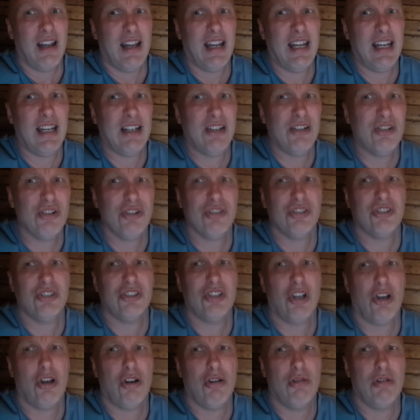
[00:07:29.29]
It does
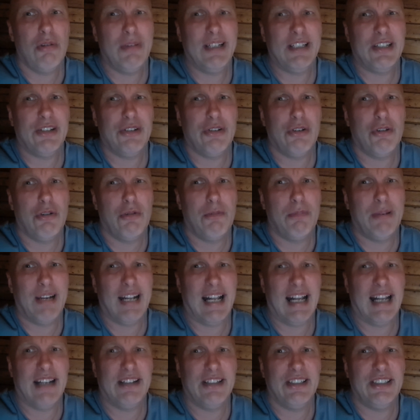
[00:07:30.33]
show original
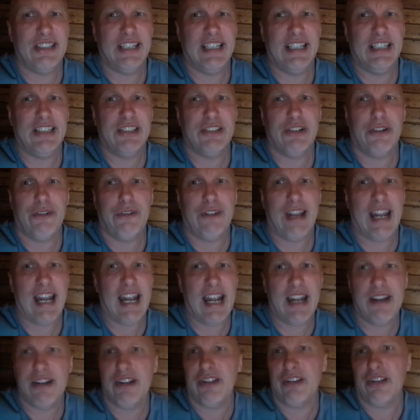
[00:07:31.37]
behind the scenes of
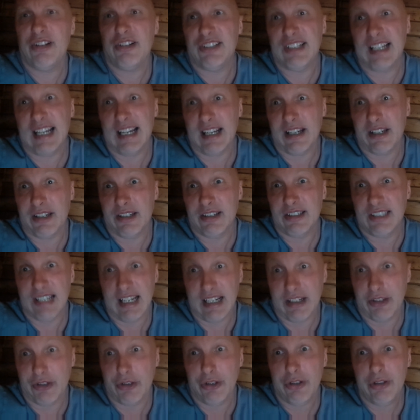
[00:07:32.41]
Enter the
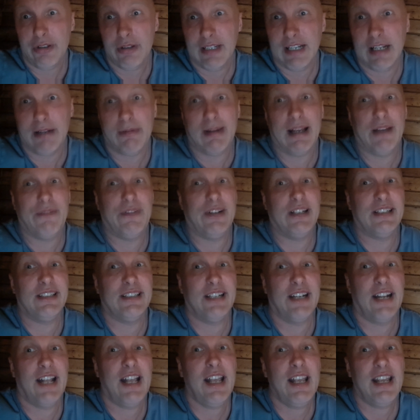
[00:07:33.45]
Dragon. Get it right,
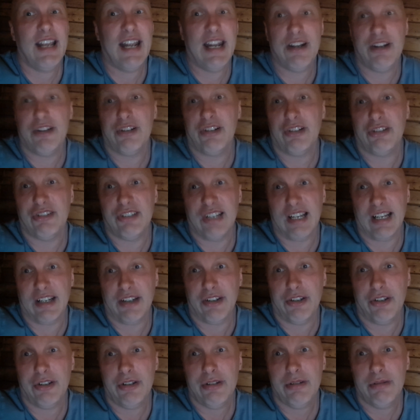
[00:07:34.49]
Vincenna? Enter the
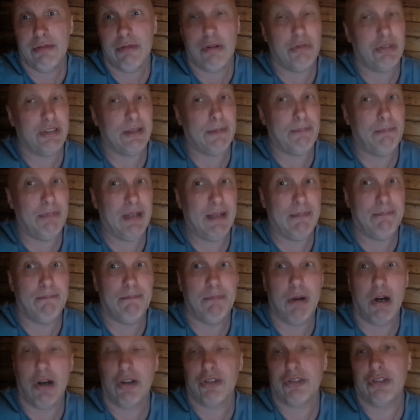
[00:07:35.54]
Dragon. What was a big
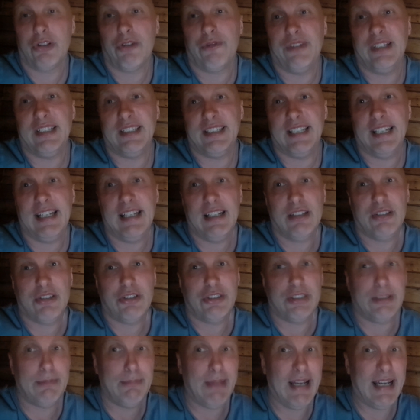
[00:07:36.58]
box office hit,
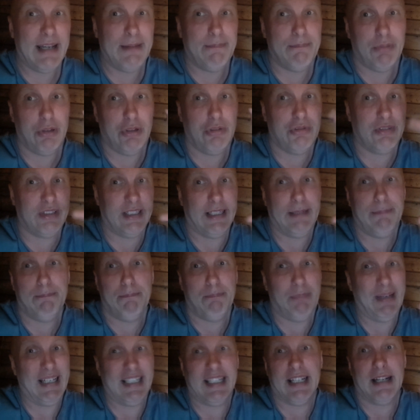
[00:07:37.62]
as it made Bruce Lee
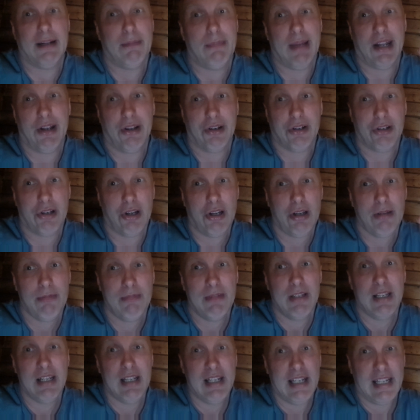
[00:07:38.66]
big in America.
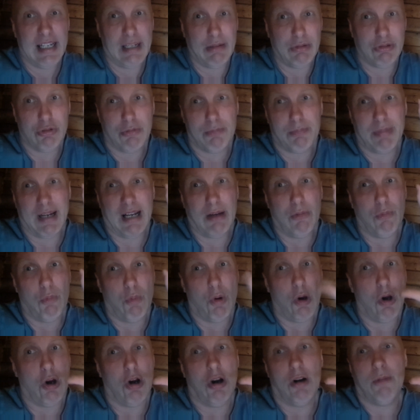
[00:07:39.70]
It was done by
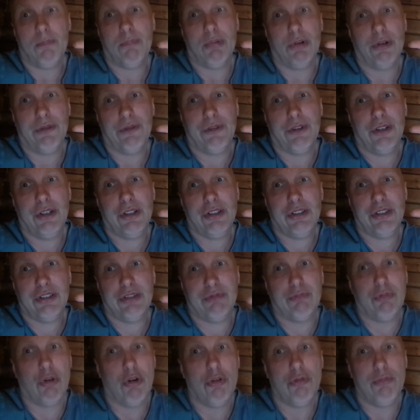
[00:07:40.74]
Walter
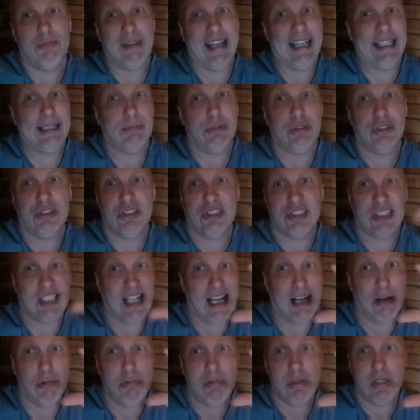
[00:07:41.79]
Buffers, Raymond
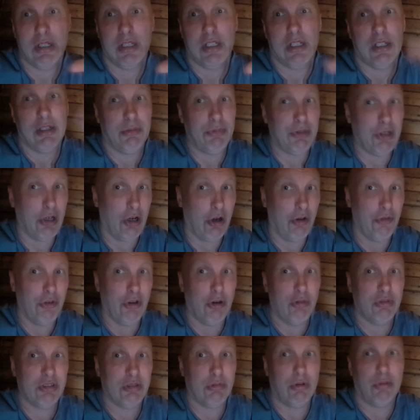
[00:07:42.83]
Chow. We all
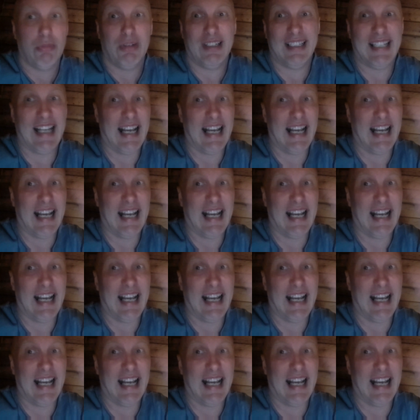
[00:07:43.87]
know the one that